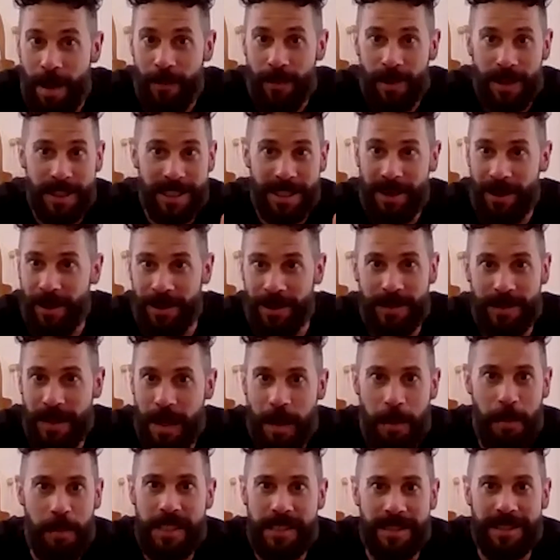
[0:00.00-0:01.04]
which aligns with
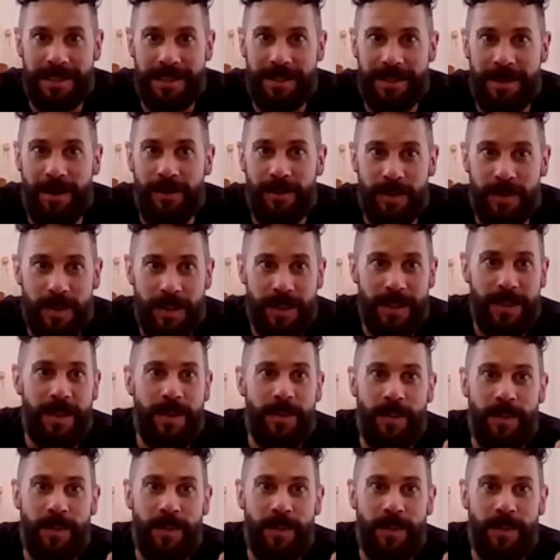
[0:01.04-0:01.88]
our business goals.